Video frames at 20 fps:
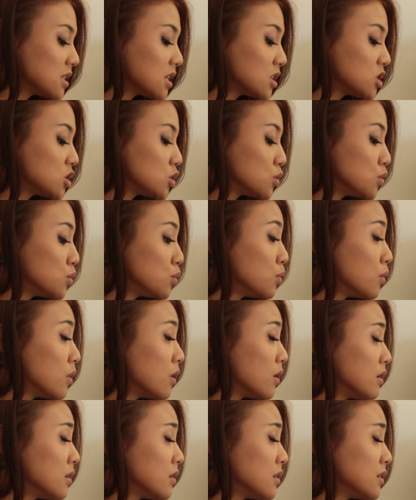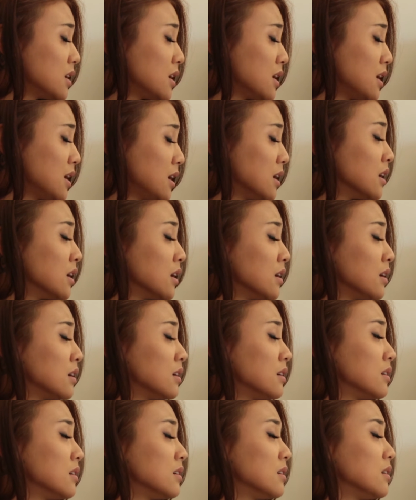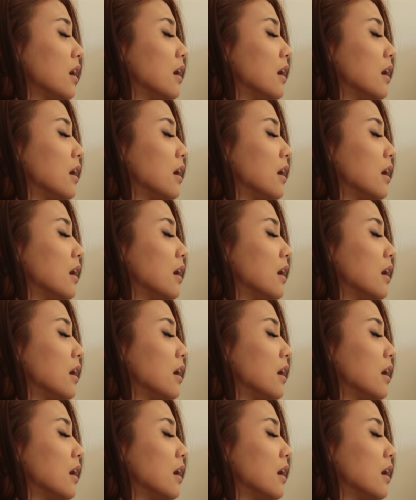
that you wanna hear.